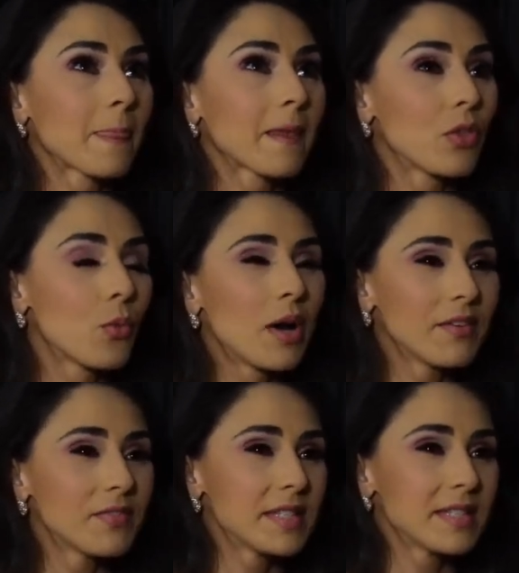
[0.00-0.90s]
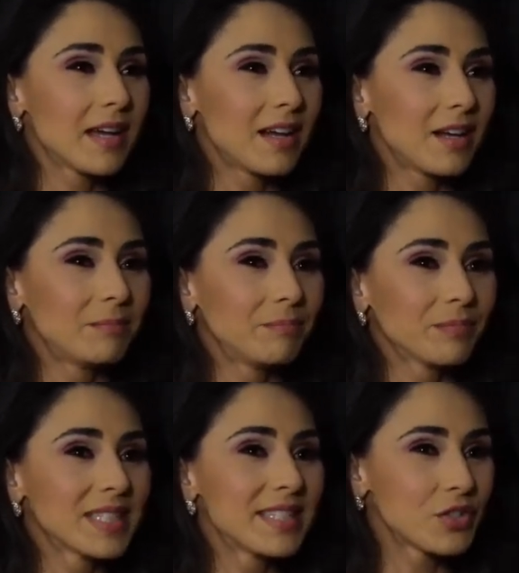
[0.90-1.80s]
the wife's
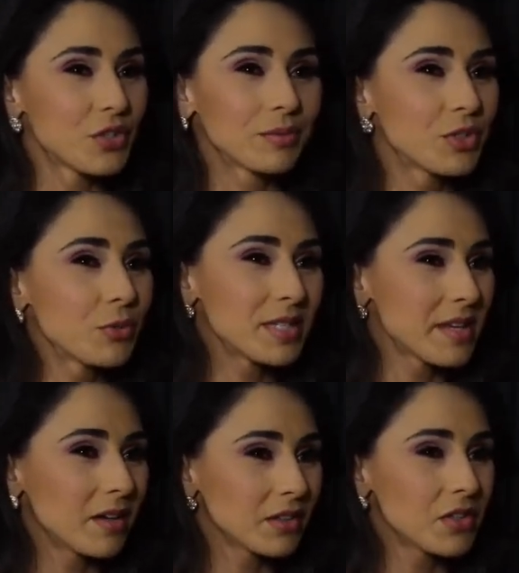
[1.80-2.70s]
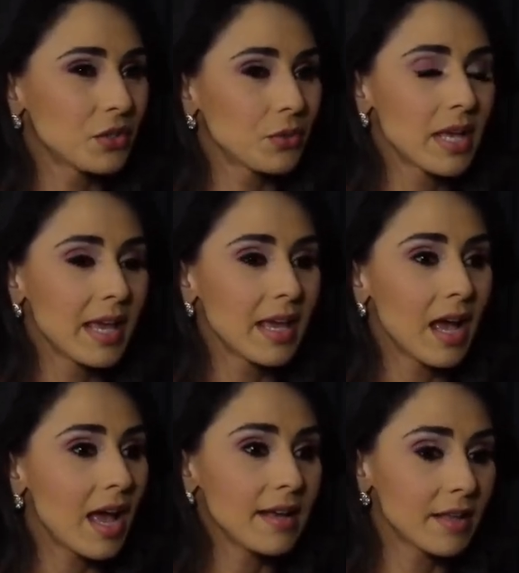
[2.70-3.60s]
sister. She was young too.
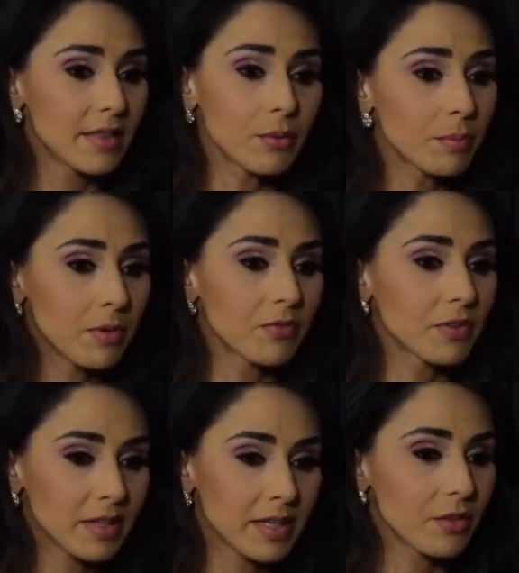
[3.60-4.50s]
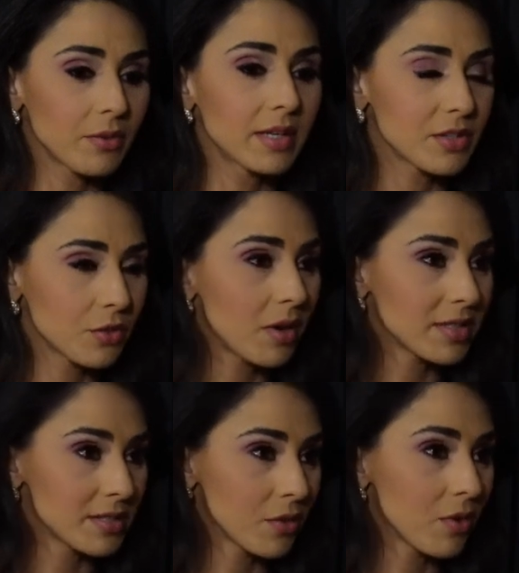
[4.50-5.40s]
And they were perfectly in the right to cross
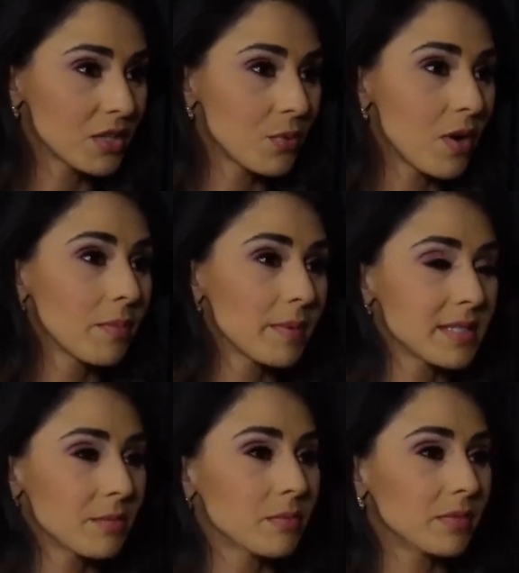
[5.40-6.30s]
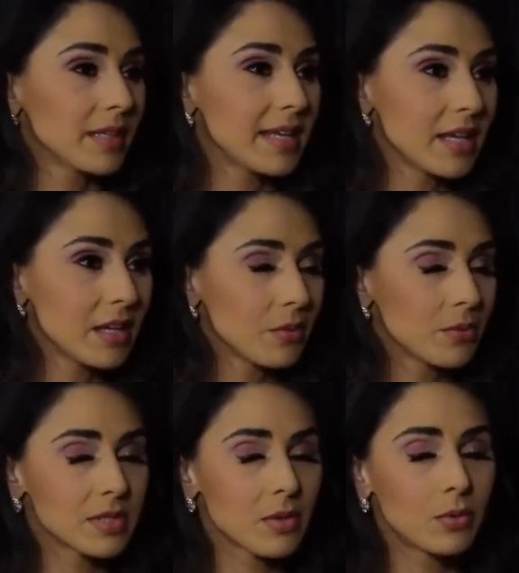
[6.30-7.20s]
the crosswalk, but some lady who
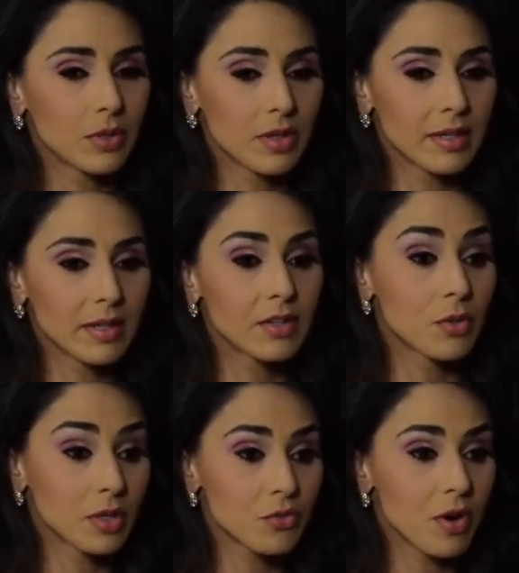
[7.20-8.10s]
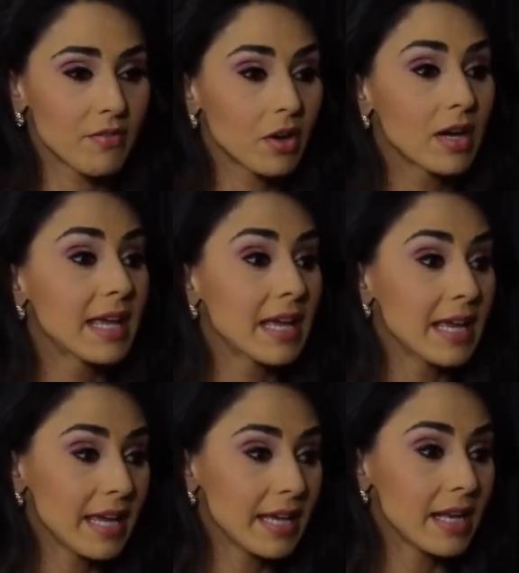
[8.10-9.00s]
was older and a drunk driver
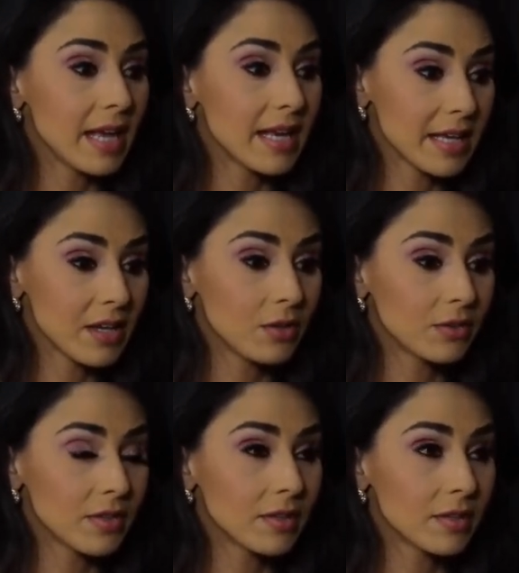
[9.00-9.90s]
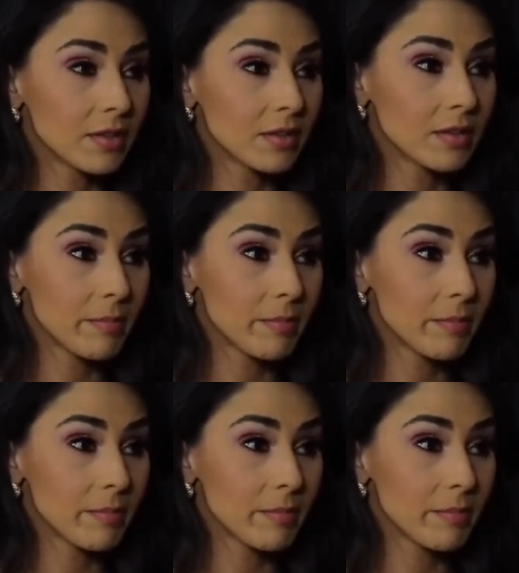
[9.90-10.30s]
hit and killed the